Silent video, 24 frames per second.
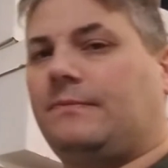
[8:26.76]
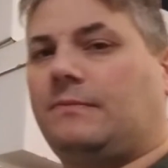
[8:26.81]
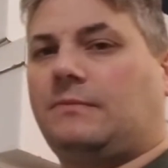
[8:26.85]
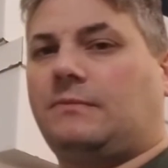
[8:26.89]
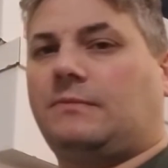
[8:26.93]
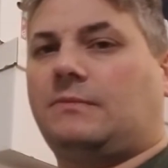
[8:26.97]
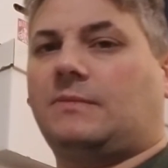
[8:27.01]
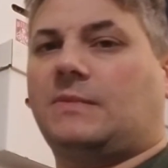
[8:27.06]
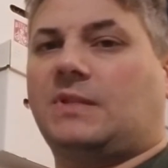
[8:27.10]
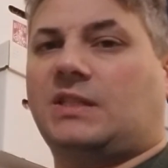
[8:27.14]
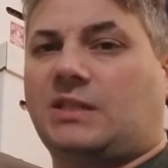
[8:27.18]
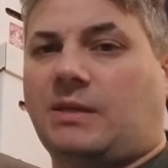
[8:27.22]

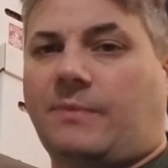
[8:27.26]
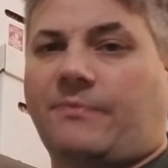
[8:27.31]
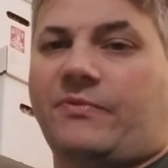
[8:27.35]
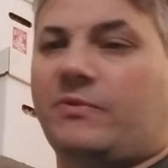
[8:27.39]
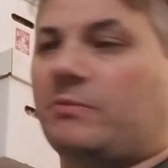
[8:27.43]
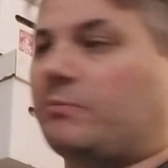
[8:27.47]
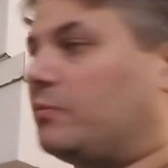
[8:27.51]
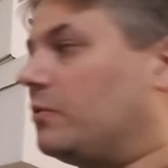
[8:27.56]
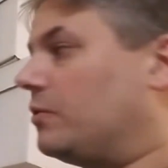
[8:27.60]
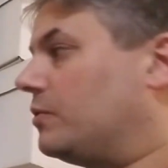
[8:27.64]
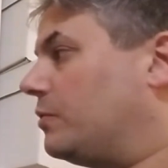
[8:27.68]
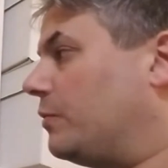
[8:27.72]
except for
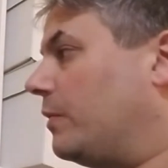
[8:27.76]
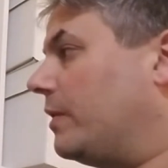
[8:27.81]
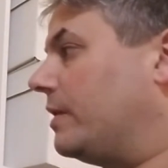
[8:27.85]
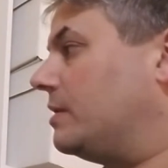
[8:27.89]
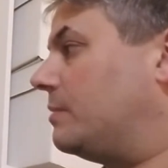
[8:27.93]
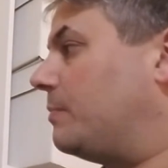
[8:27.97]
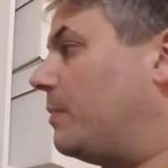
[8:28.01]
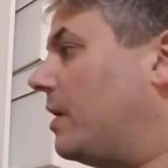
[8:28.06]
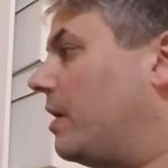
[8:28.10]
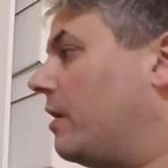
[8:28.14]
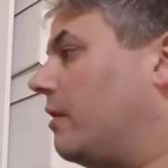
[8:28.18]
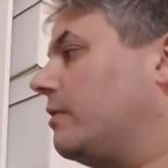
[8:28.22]
Bruce Wayne's
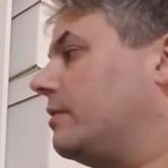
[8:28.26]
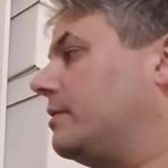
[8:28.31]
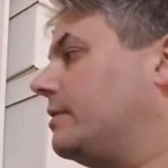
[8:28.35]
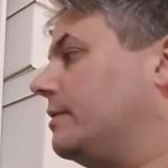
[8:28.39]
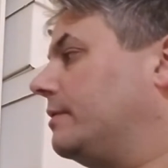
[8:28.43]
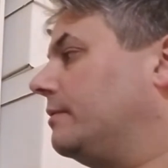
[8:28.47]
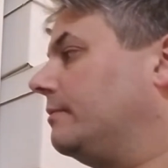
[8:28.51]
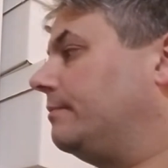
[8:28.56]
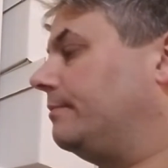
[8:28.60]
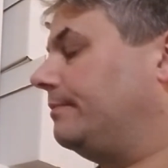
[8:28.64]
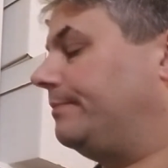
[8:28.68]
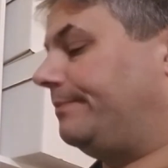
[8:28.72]
parents and
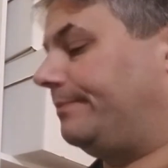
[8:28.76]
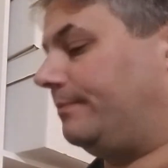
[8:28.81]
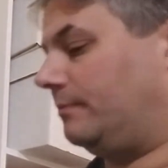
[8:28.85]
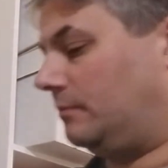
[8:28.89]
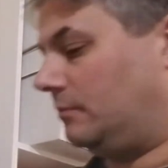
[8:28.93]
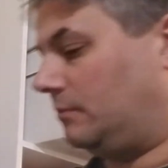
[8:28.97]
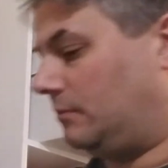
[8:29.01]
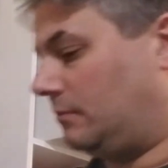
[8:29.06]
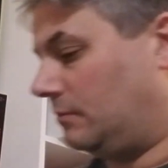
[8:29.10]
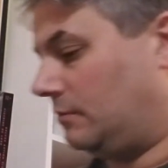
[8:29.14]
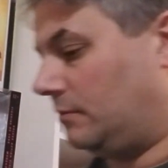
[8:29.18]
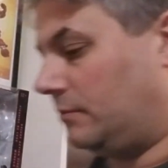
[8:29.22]

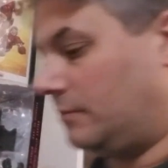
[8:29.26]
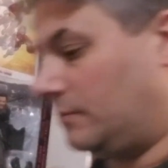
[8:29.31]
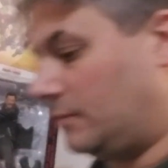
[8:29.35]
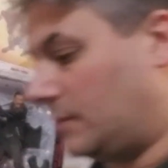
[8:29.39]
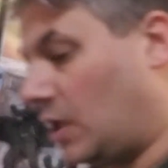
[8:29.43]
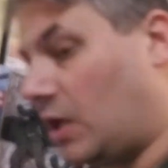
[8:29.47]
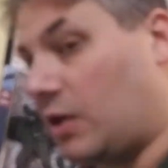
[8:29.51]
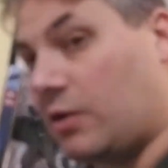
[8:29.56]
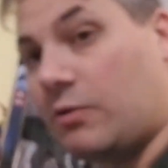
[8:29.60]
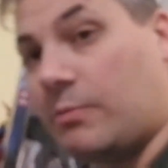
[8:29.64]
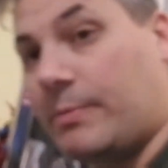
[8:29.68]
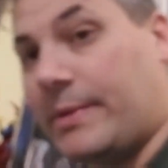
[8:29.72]

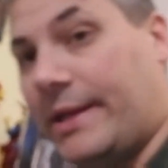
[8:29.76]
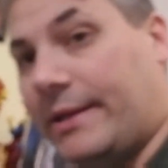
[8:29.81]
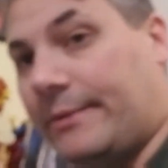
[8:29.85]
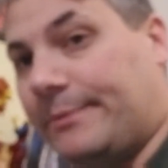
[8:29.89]
Uncle Ben.